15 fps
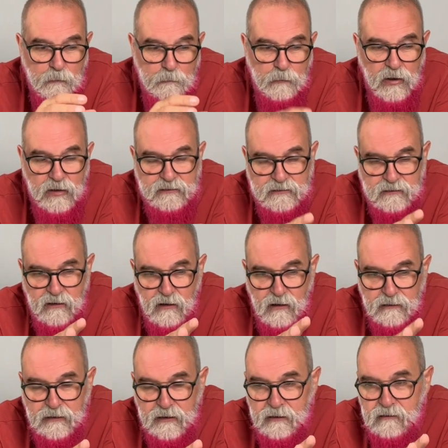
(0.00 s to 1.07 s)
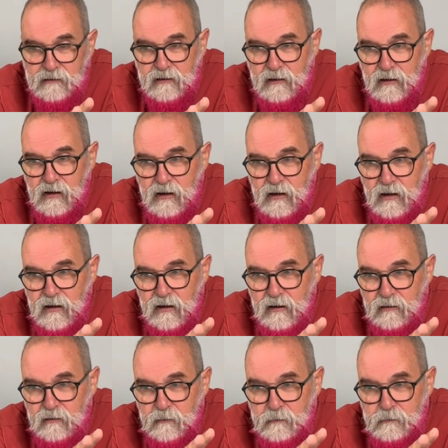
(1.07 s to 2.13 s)
But I think
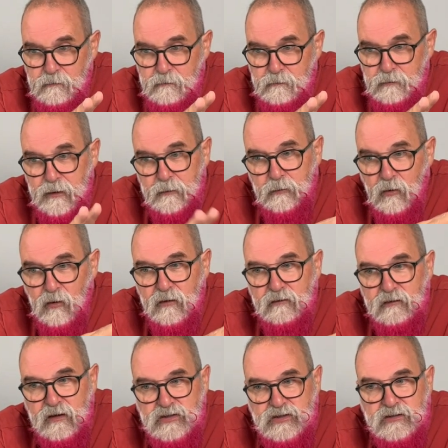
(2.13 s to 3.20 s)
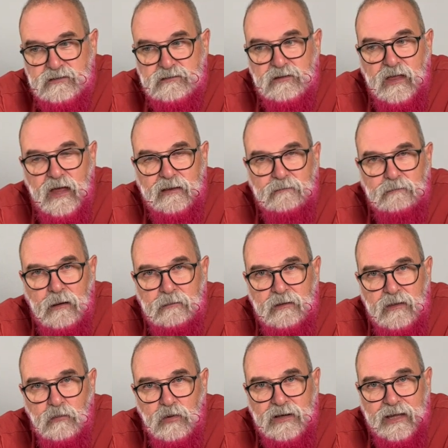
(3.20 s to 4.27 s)
people, if they just do that, maybe
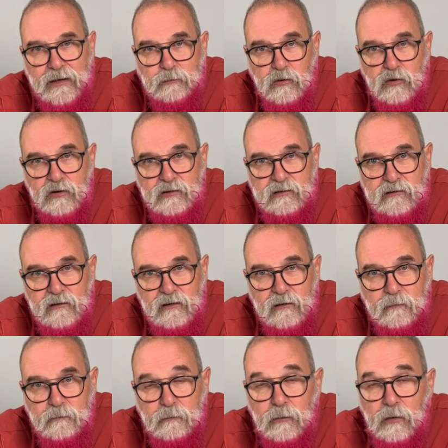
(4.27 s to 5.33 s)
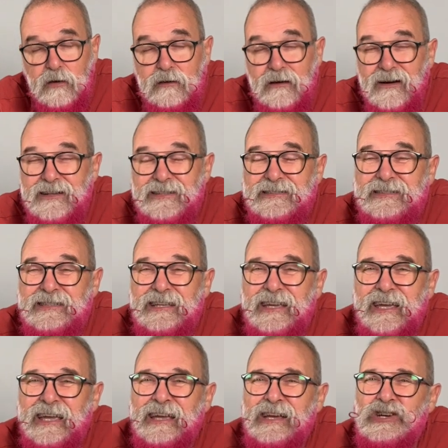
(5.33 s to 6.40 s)
they will get bored. But I
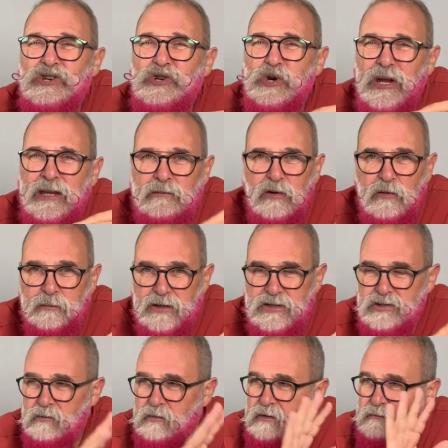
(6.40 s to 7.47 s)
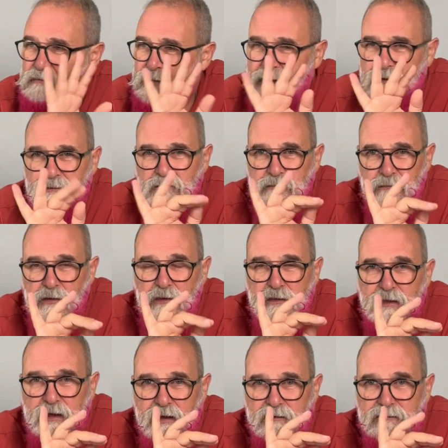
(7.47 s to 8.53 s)
see incredible picture with made
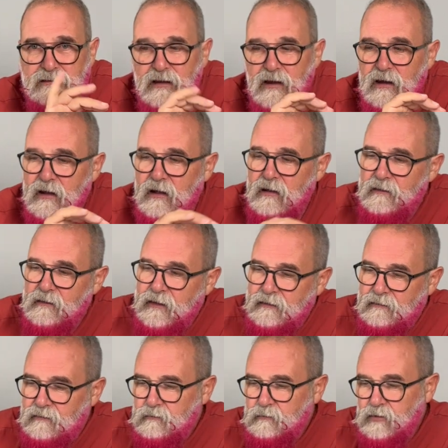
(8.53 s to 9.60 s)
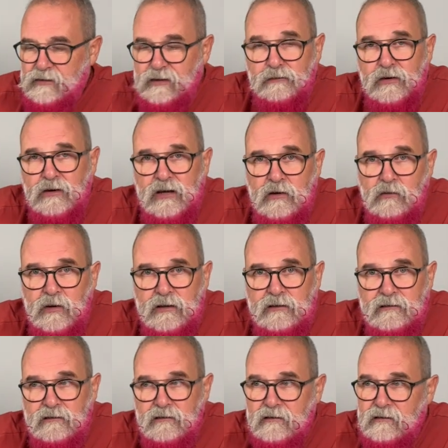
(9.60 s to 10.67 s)
with this. They put different
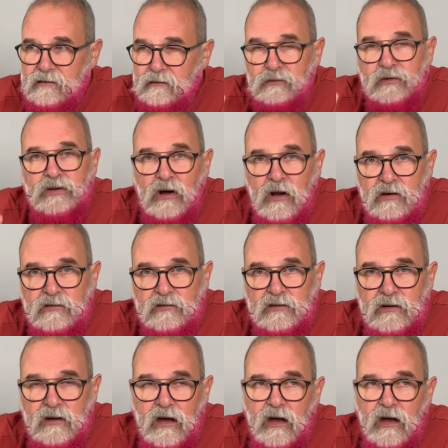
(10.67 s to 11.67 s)
liquid, different colors.